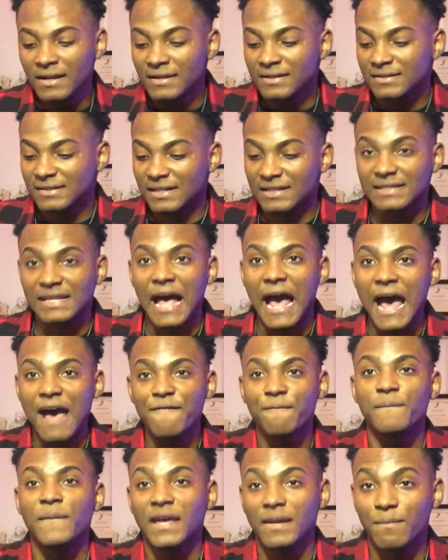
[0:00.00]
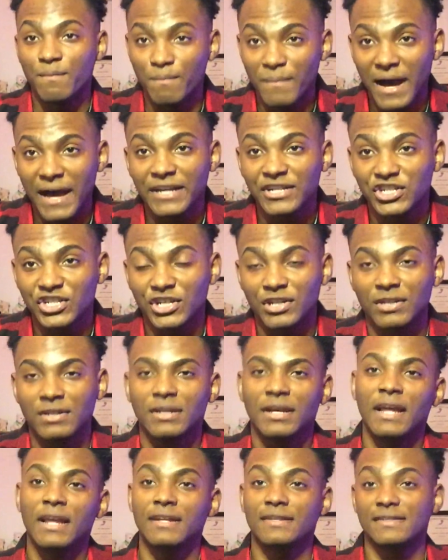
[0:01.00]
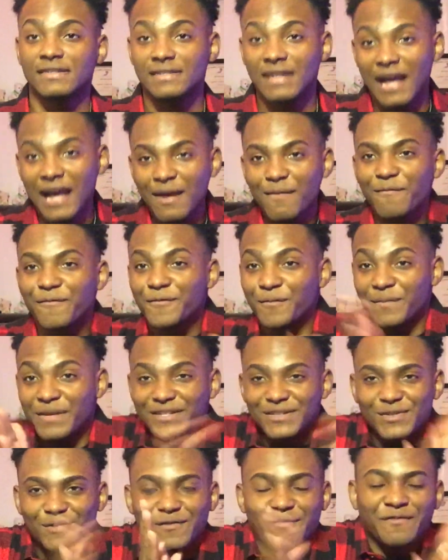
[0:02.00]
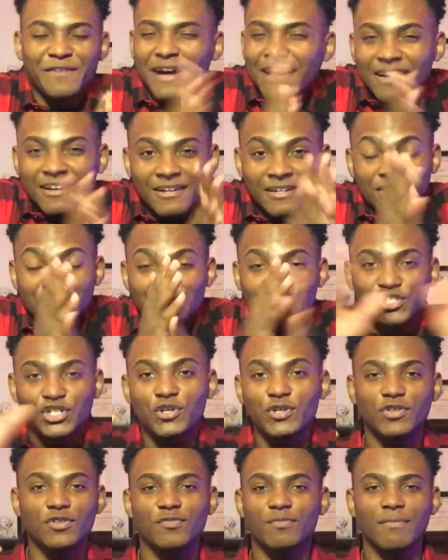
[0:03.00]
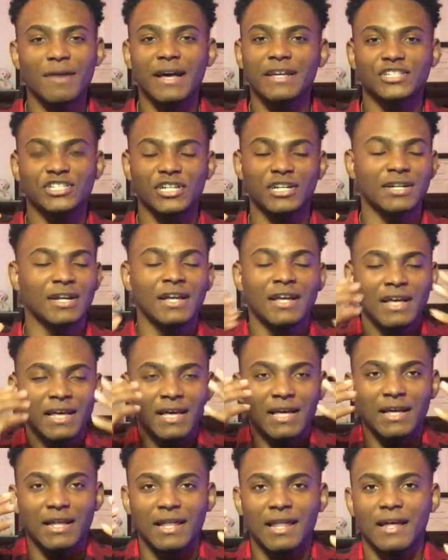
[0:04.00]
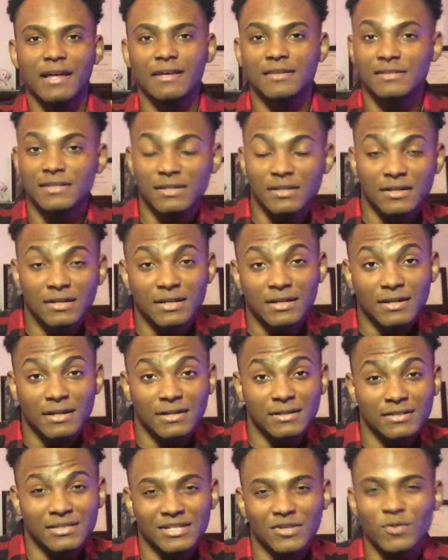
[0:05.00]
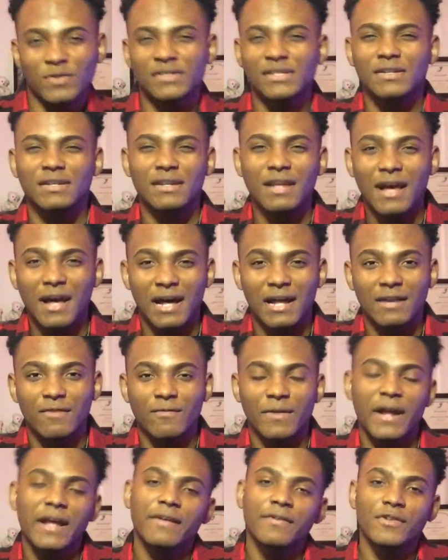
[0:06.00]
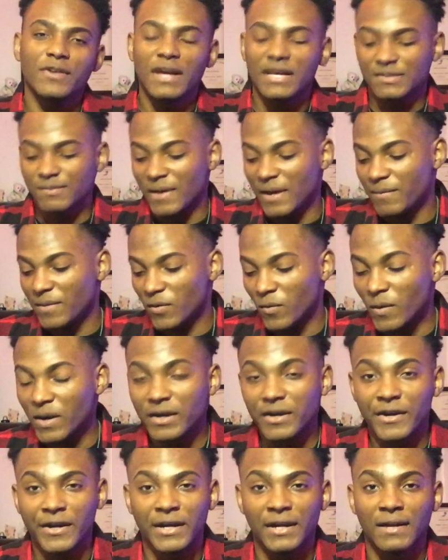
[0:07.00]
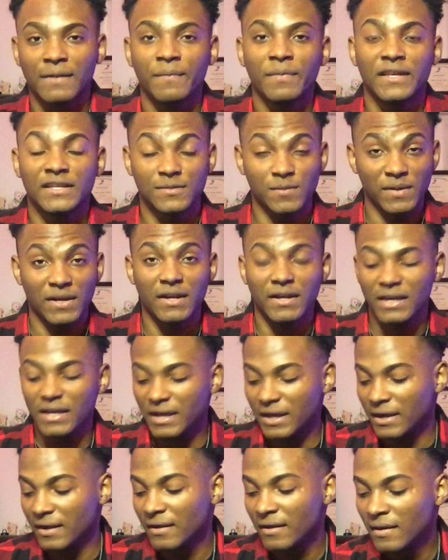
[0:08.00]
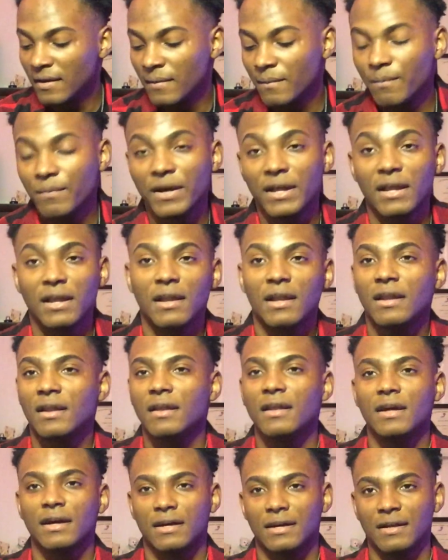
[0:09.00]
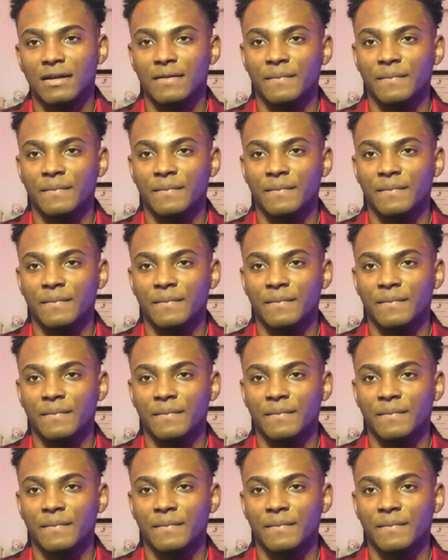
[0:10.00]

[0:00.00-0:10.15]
since I've made my shirt, and it's time for me to finally show you my shirt. Like, is it in good condition or is it not, right? You guys might be wondering. It's been a year. But look,